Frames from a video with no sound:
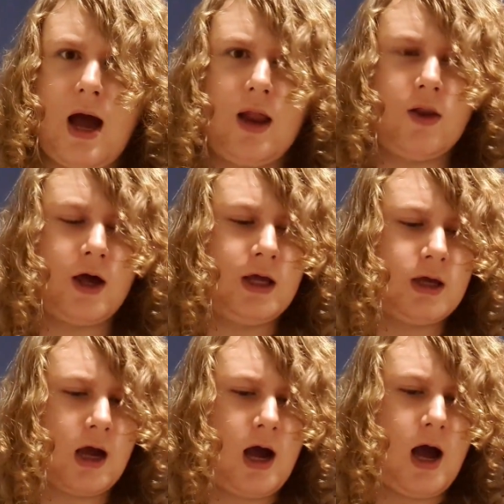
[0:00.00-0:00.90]
And
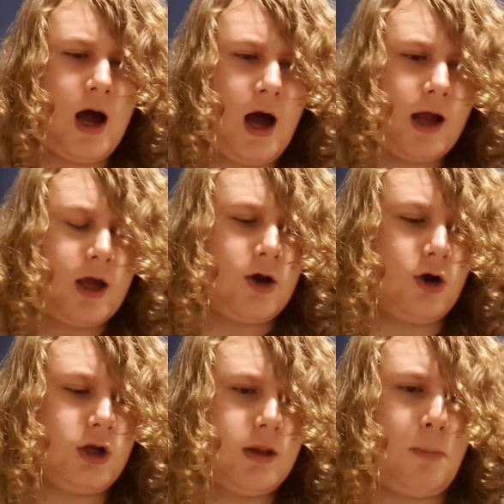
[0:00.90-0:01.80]
like, it got